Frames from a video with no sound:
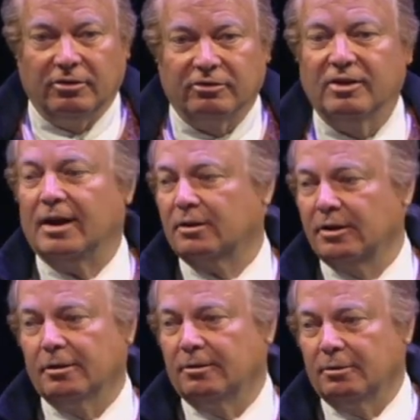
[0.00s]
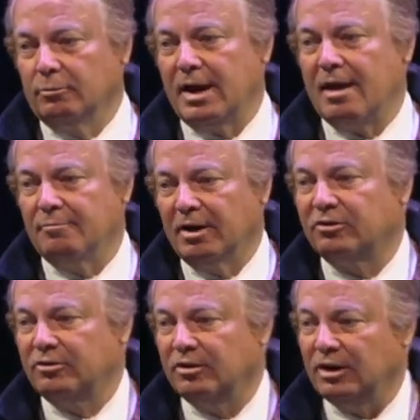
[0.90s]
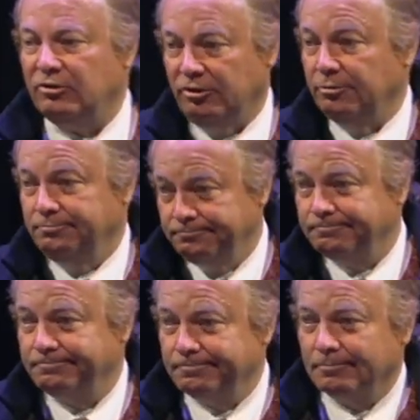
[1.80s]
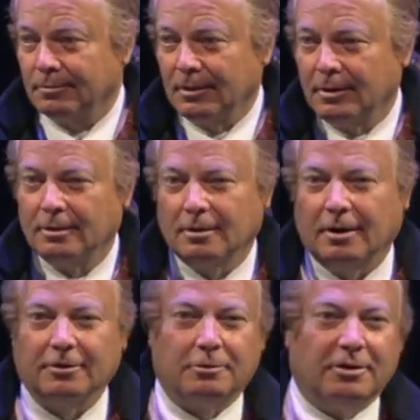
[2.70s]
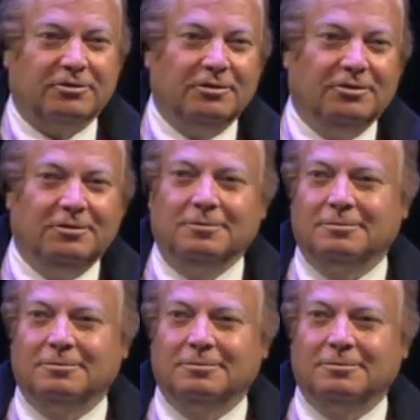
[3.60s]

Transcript: and it's not clear that we have much to teach you. Other questions?